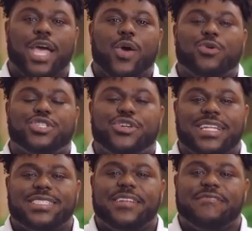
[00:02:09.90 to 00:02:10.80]
We'll
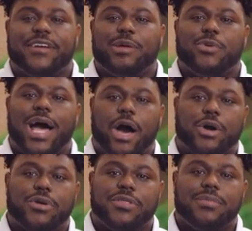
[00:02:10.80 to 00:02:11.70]
translate a variable
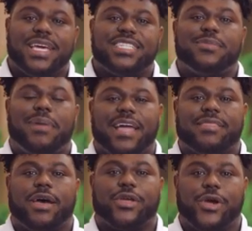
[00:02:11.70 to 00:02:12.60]
algorithm into
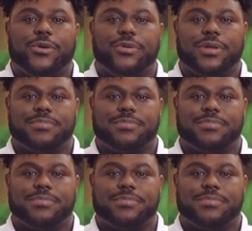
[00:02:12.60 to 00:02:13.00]
Python code.